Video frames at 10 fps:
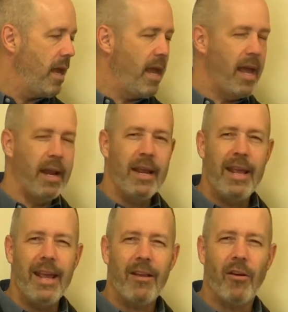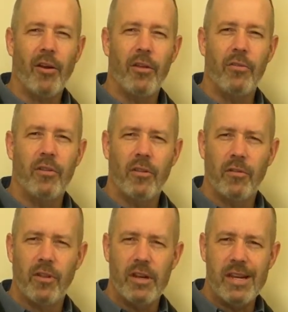And Hick argues that
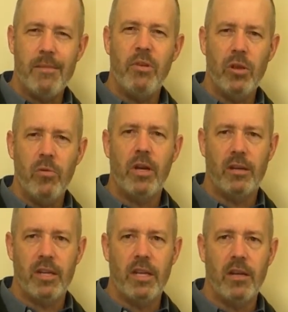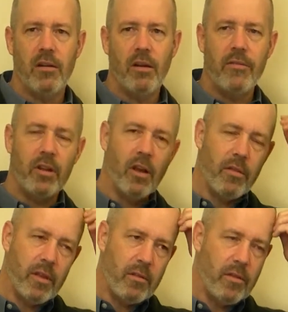there's a deep unity here, even though
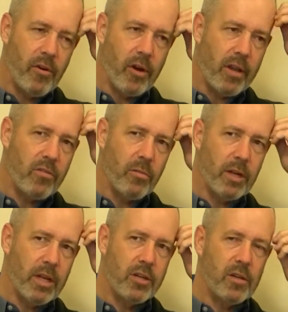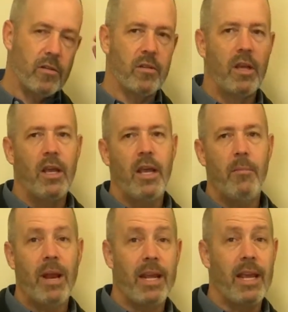the, the various religions, in
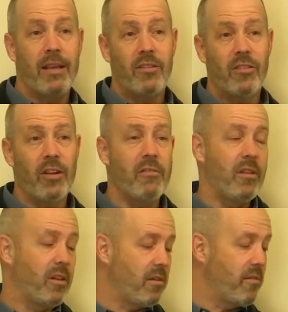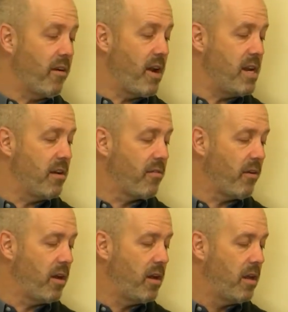many cases, look, look very
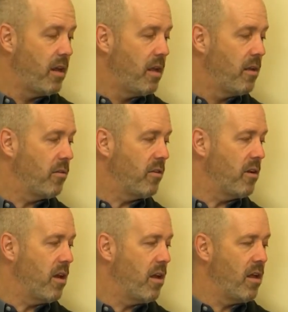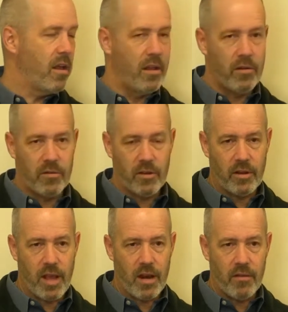different. There's, an, there's a
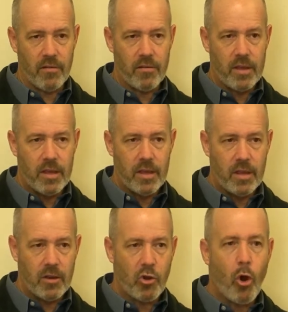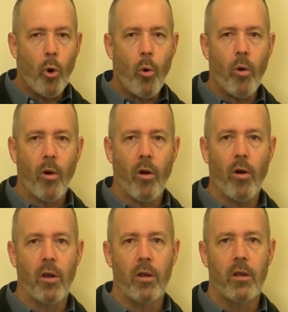kind of
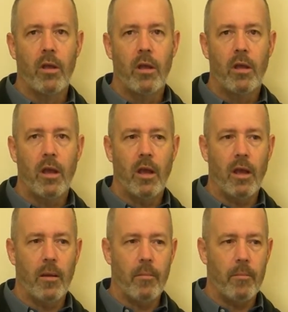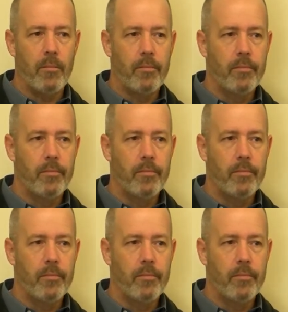core um,